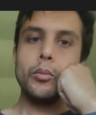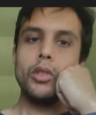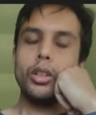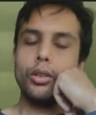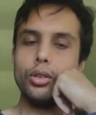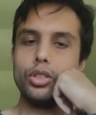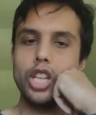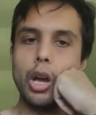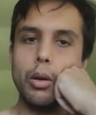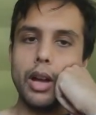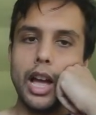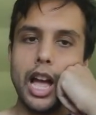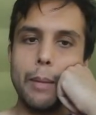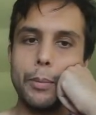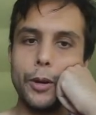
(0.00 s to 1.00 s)
you saw what
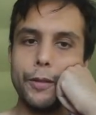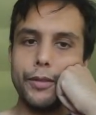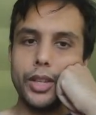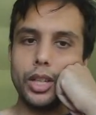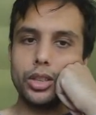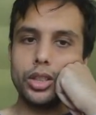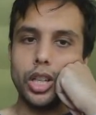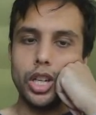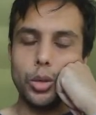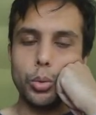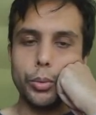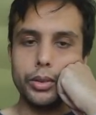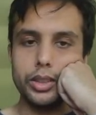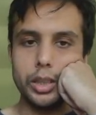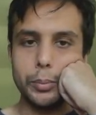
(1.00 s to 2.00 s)
happened in VS Code when
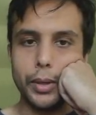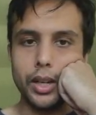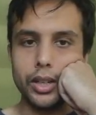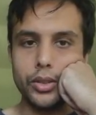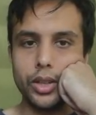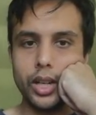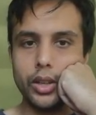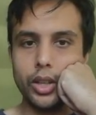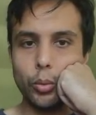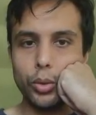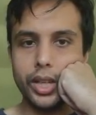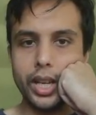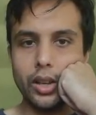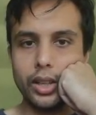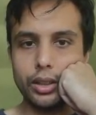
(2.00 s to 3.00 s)
we debugged, right? Like, we
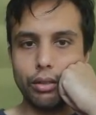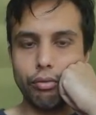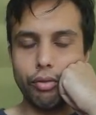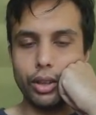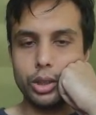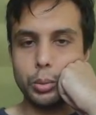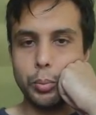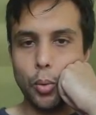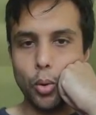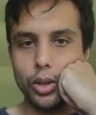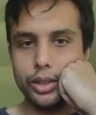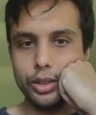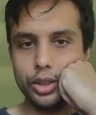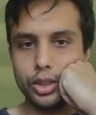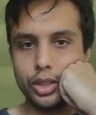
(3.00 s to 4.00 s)
get like the fixed
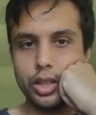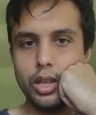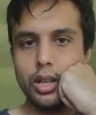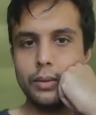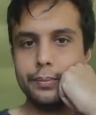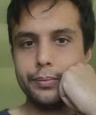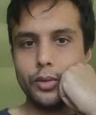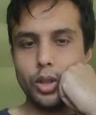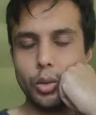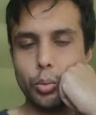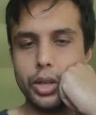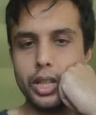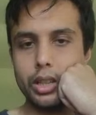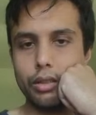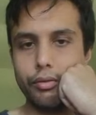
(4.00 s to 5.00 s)
points, like, we
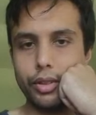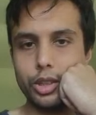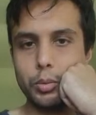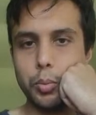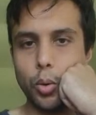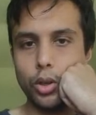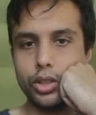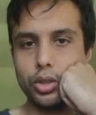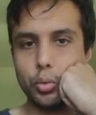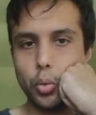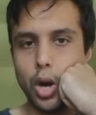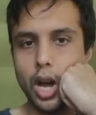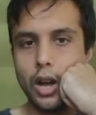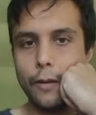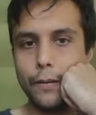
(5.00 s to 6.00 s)
get the fixed points
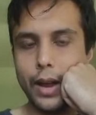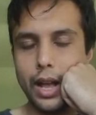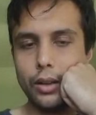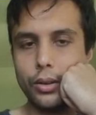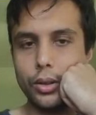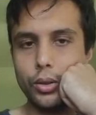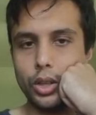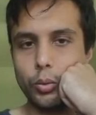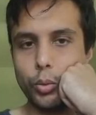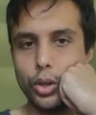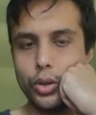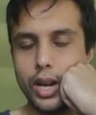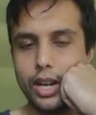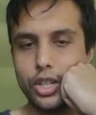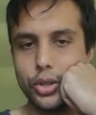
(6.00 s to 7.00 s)
raw value. Like, we
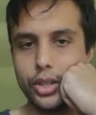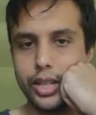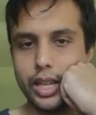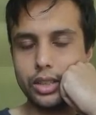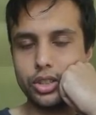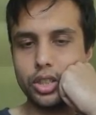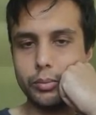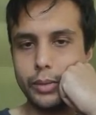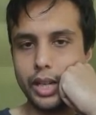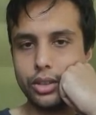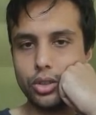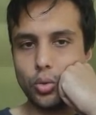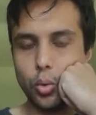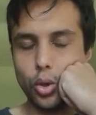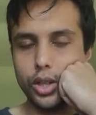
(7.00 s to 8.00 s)
don't actually get some nice
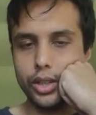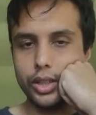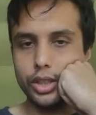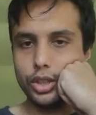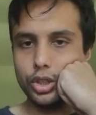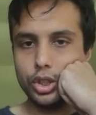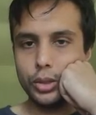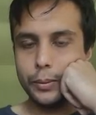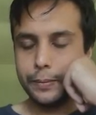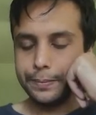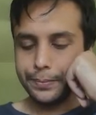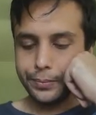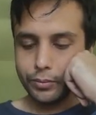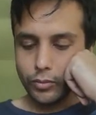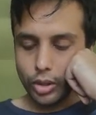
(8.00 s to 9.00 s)
coordinates,
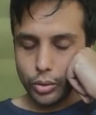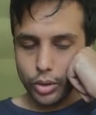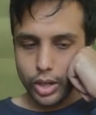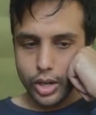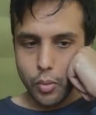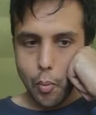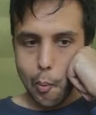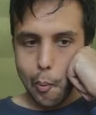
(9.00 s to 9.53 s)
right?